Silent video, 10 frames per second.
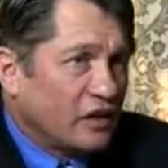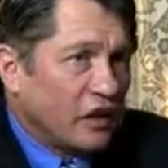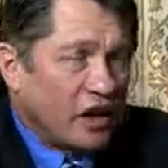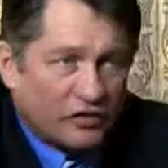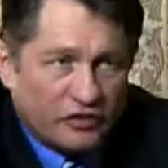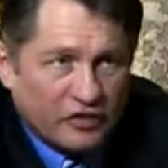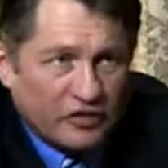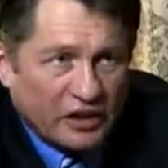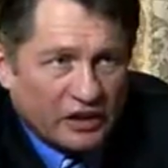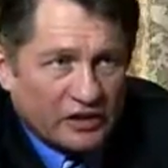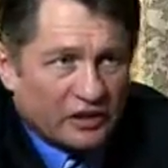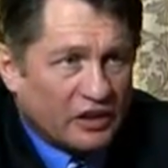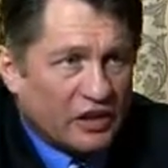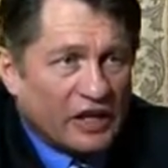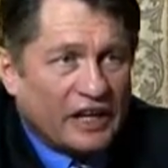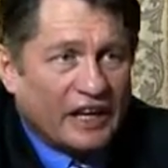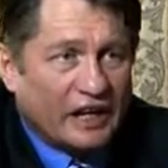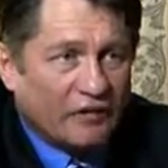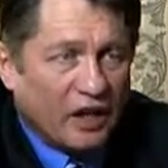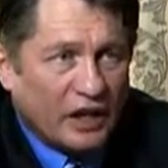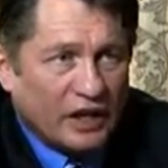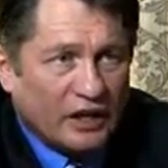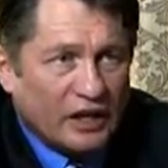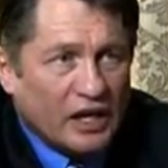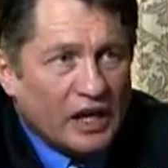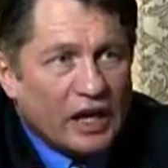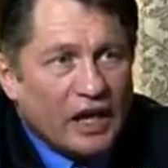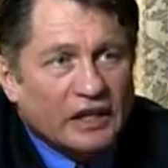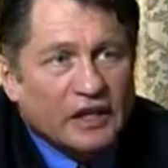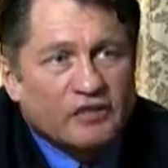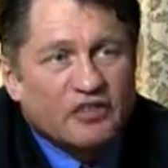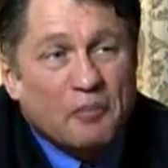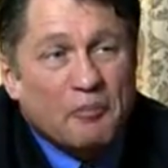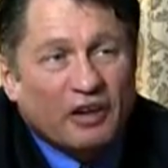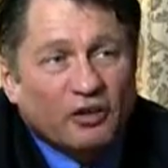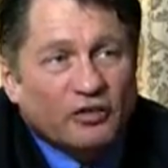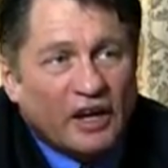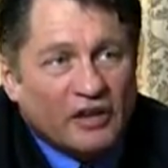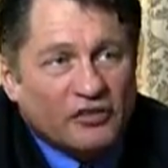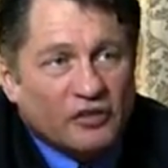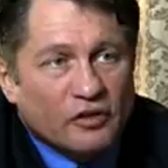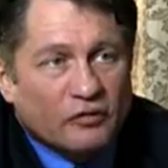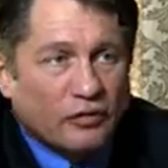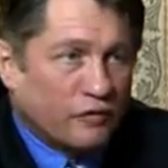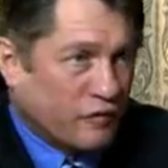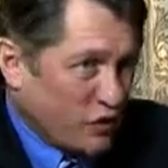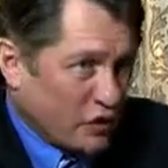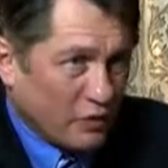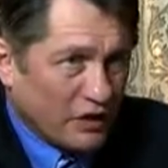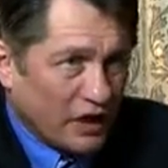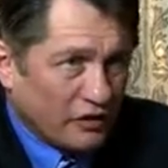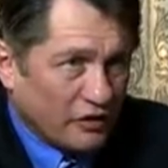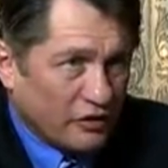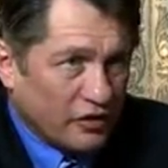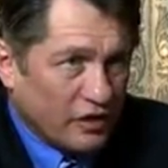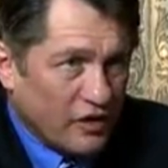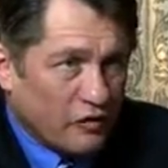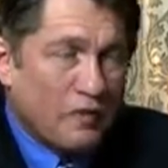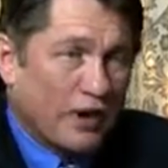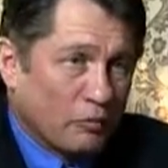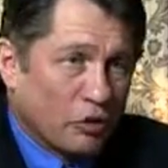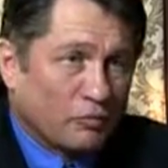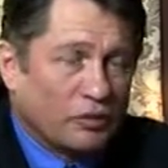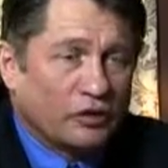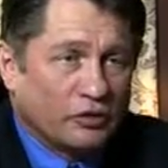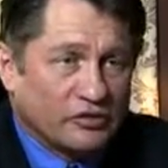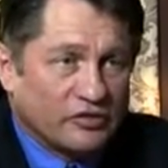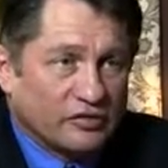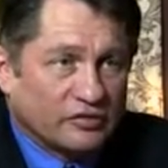oxygen singlet, negative ion, it gives us a better chance for further reduction from airborne pollutants.